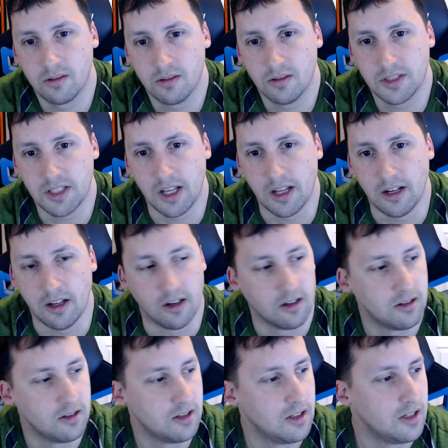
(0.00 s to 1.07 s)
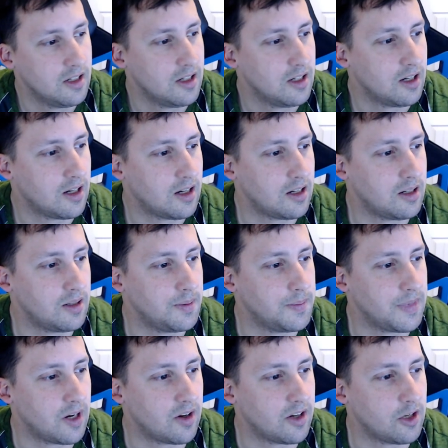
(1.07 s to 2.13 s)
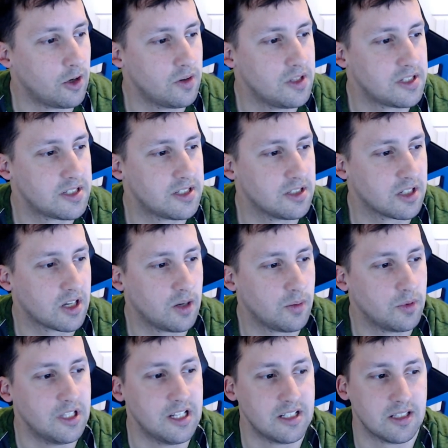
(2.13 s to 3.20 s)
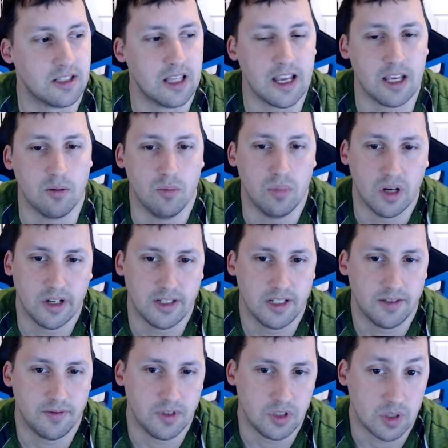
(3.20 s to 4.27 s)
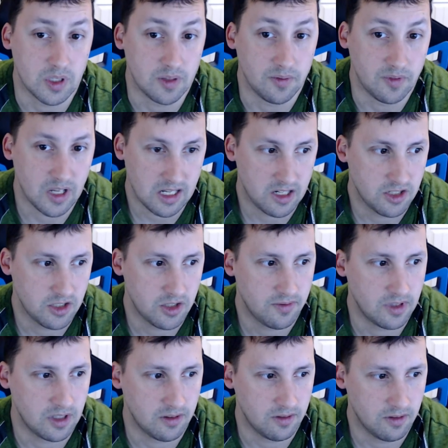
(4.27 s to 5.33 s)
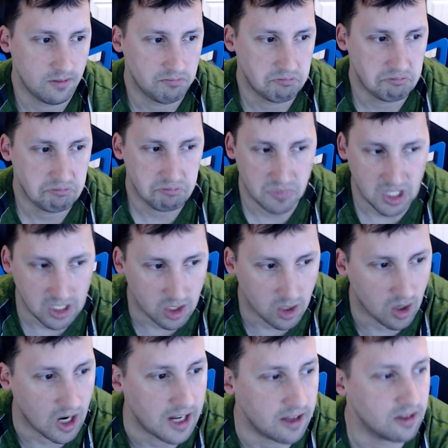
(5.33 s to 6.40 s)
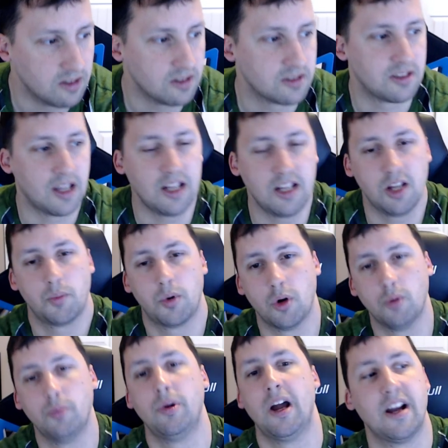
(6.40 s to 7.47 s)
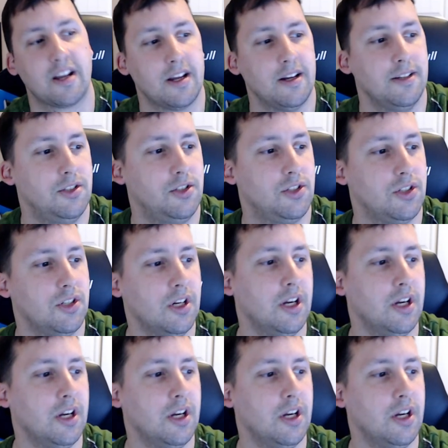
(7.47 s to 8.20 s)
Stadia. Um, now I know this is a couple days late, but if you took advantage of it, then great. Stadia Pro package